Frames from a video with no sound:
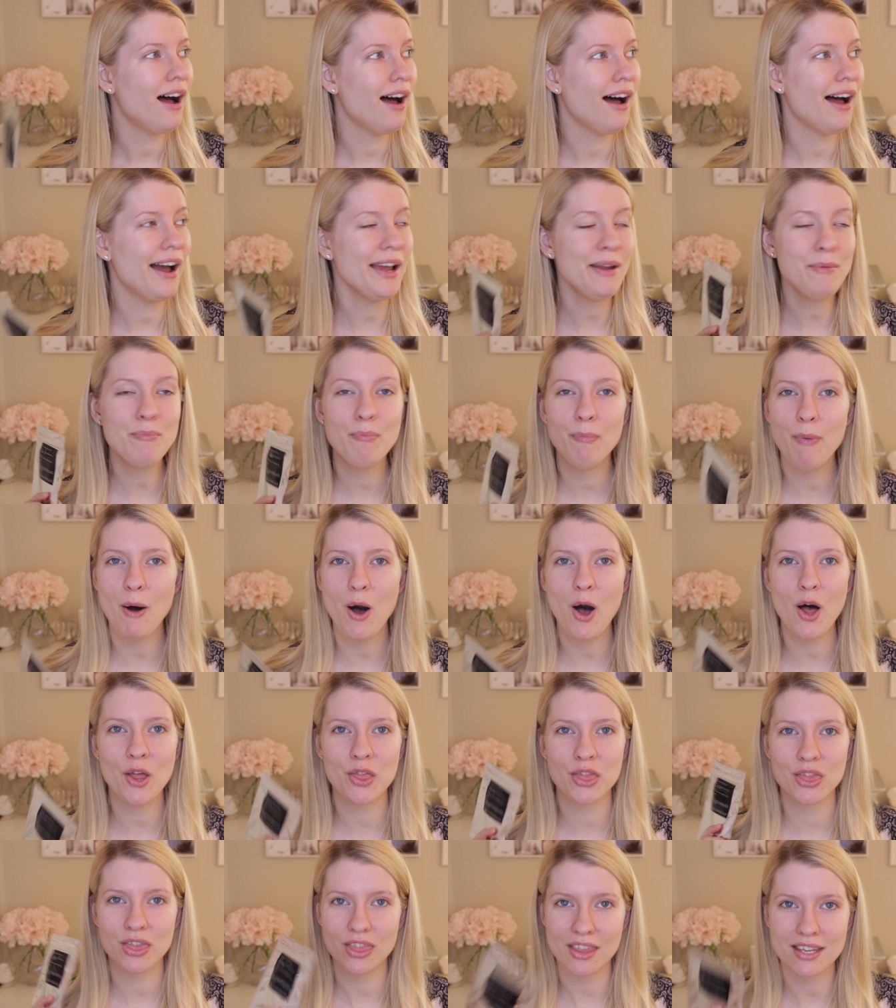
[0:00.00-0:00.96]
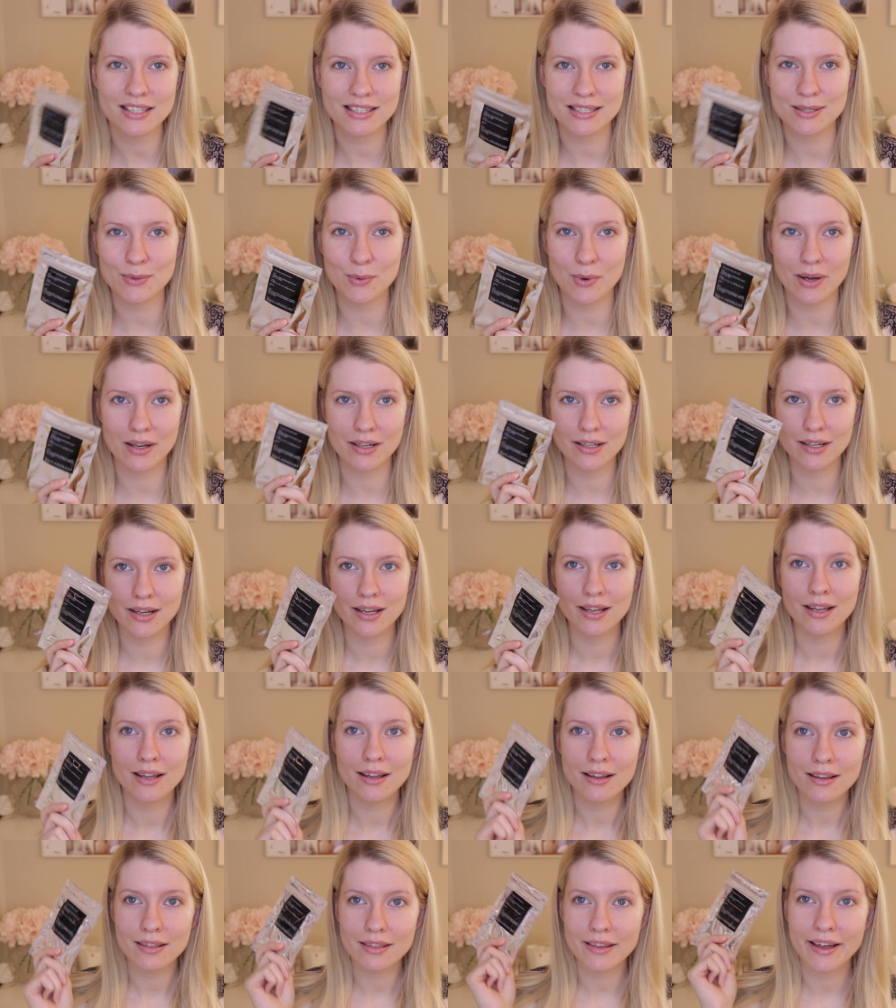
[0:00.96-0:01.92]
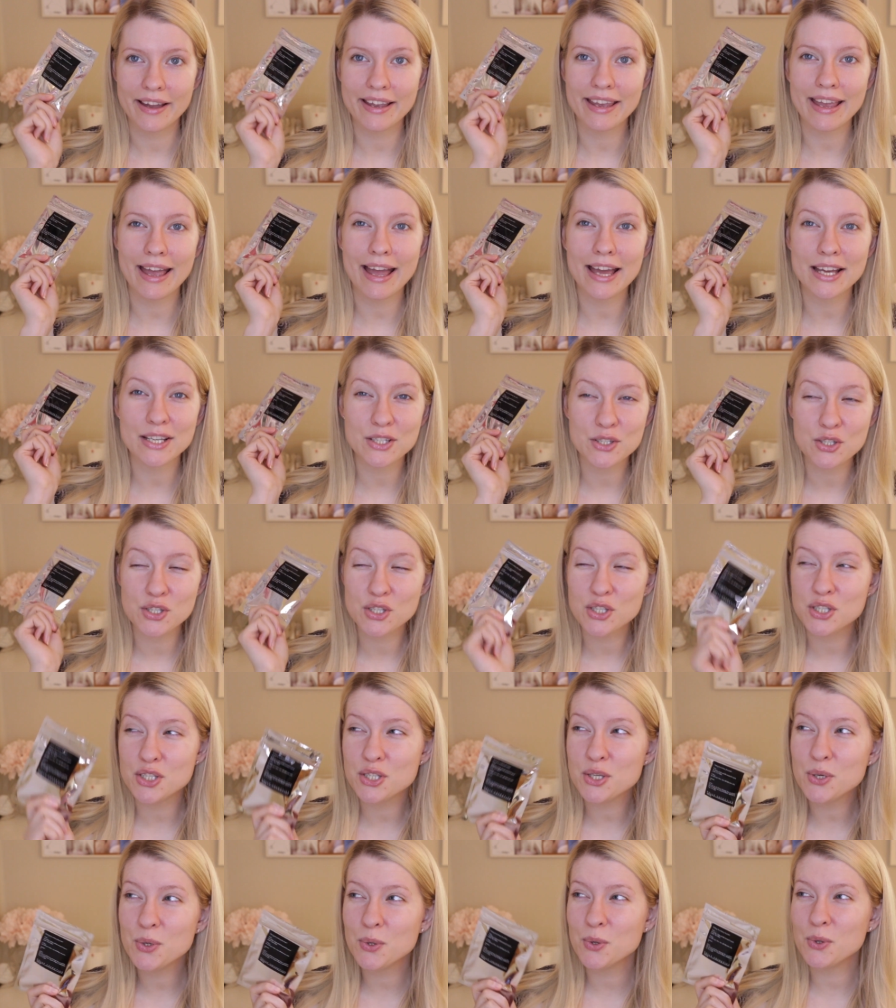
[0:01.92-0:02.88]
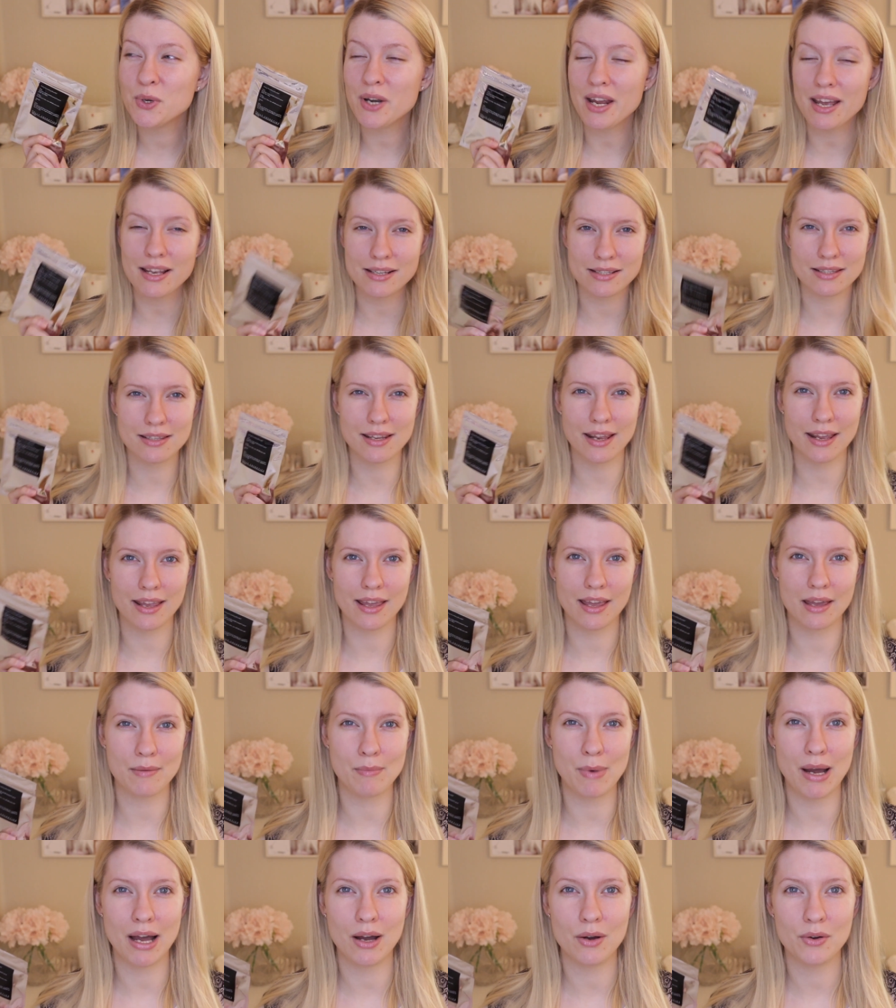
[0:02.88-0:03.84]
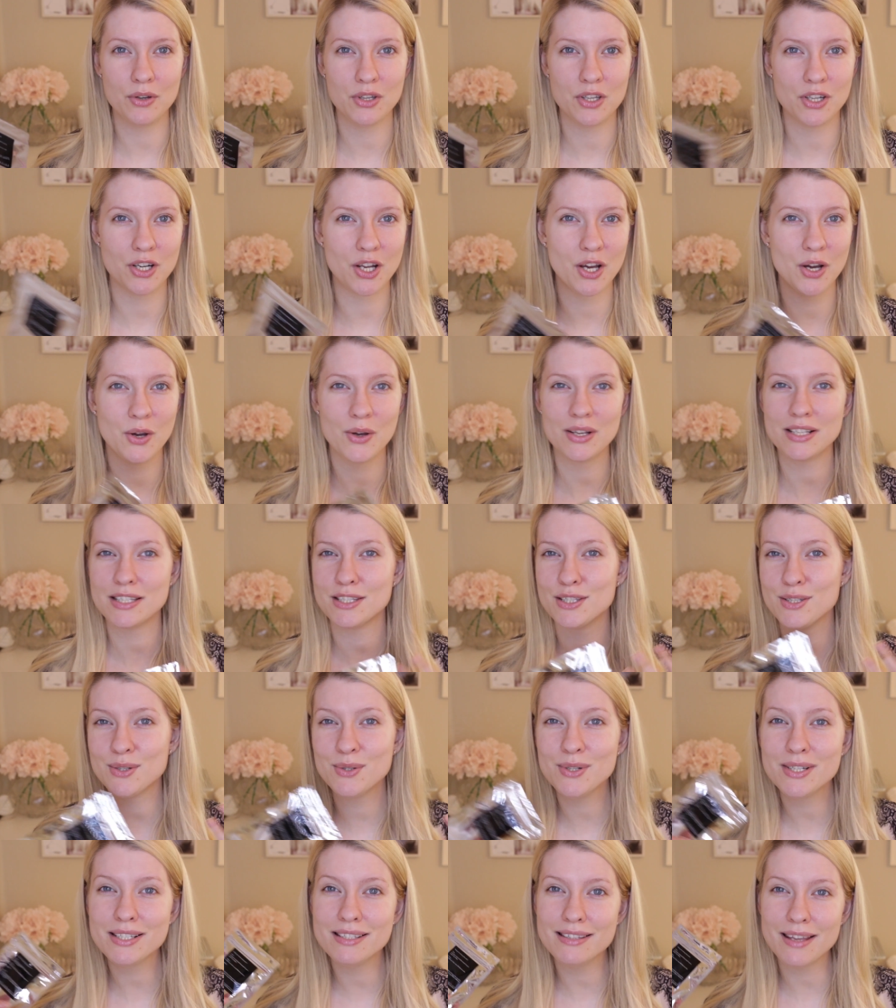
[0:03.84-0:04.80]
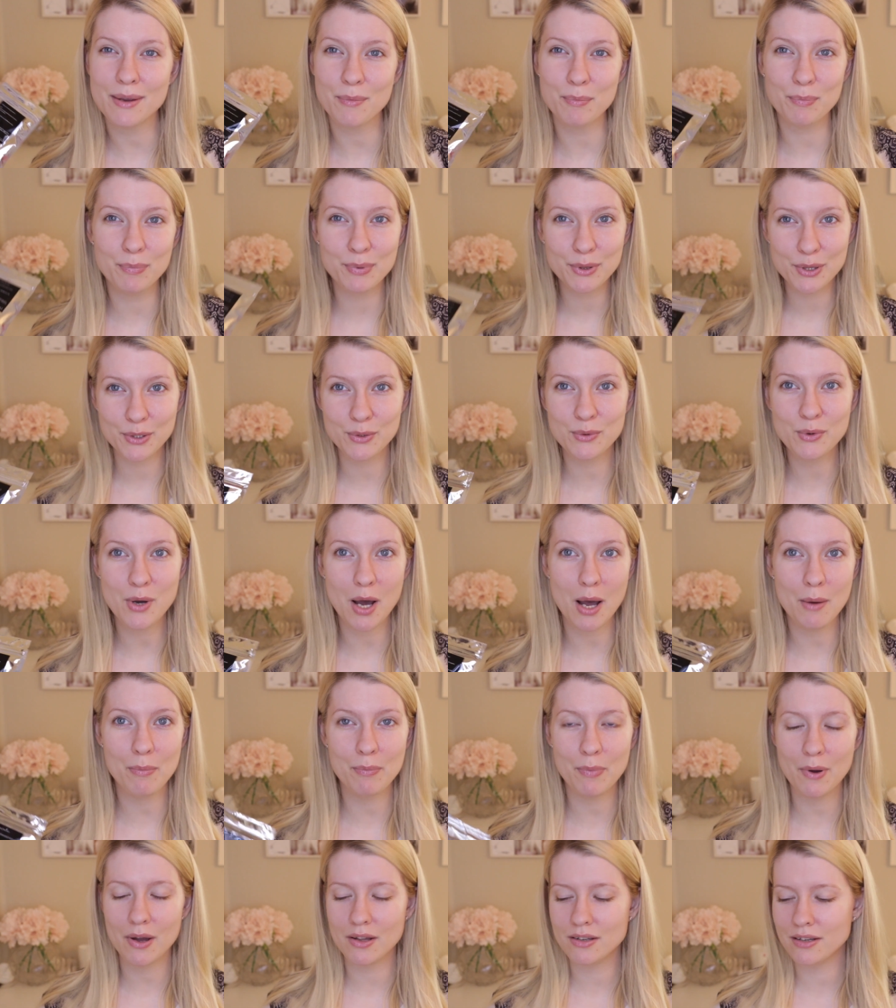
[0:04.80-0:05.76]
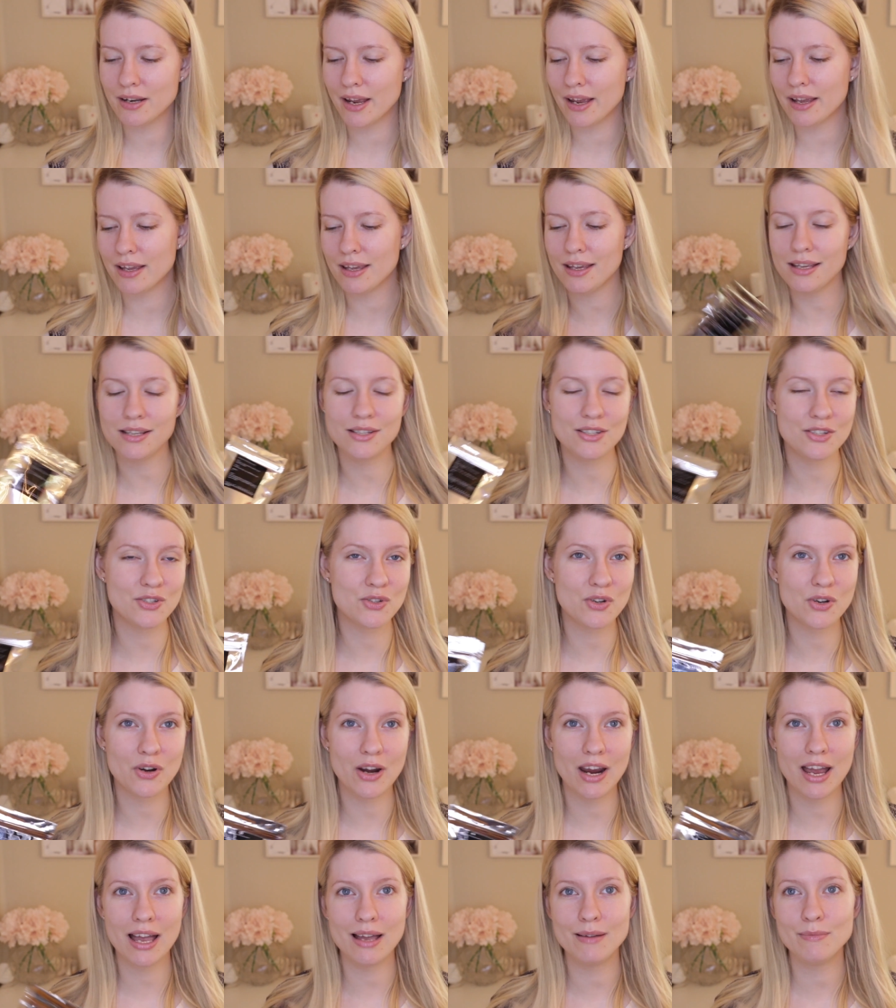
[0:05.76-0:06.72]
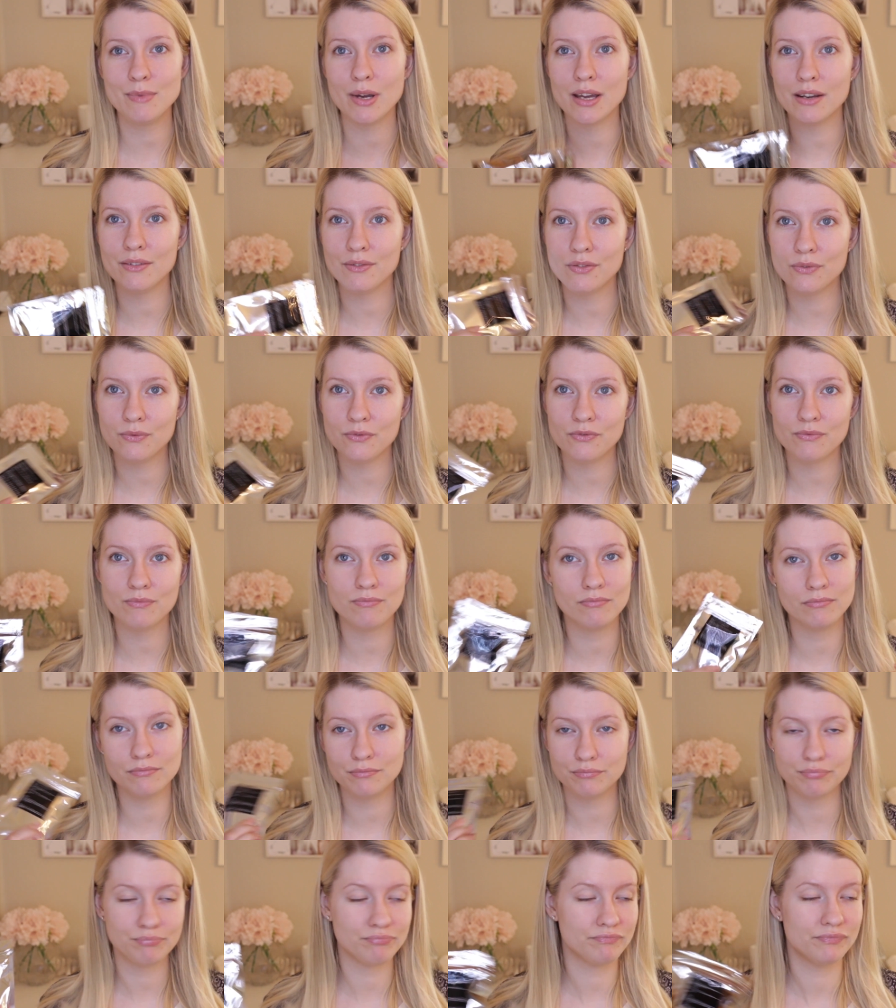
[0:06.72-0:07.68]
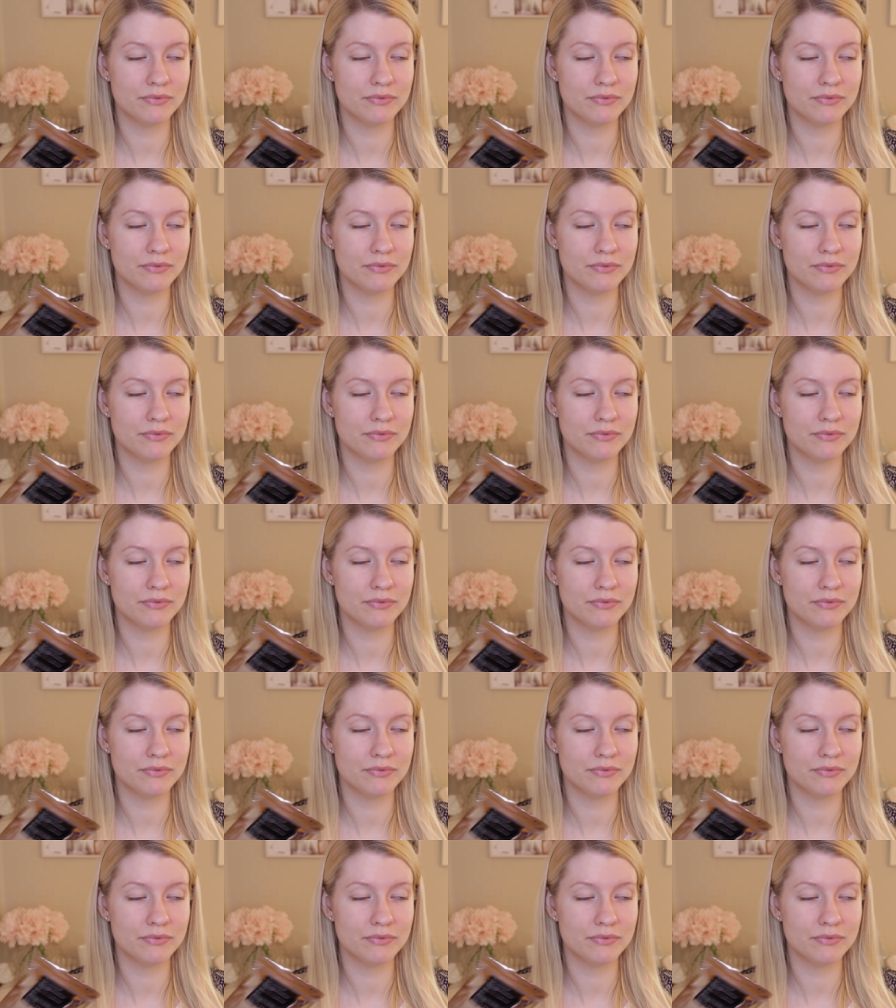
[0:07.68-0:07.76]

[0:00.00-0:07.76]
I bought this one like as soon as they came out, you know, as soon as they blew up on like Instagram and